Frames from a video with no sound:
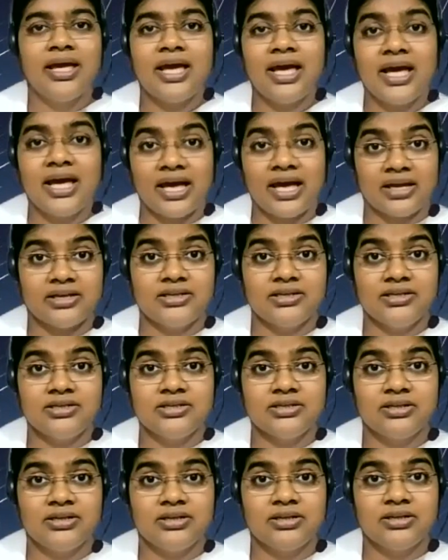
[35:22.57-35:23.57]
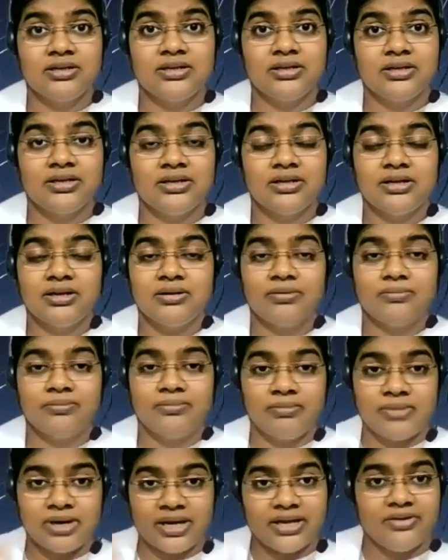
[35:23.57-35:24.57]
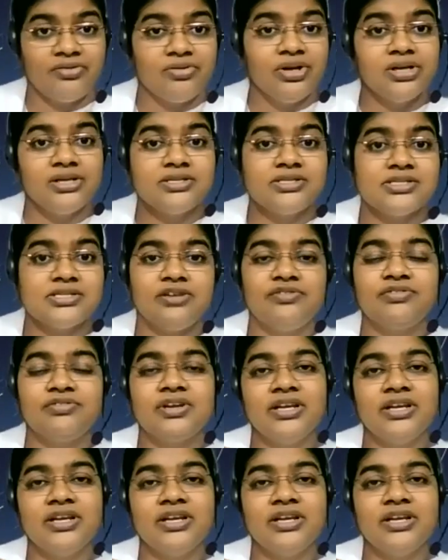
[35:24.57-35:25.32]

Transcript: and my real self.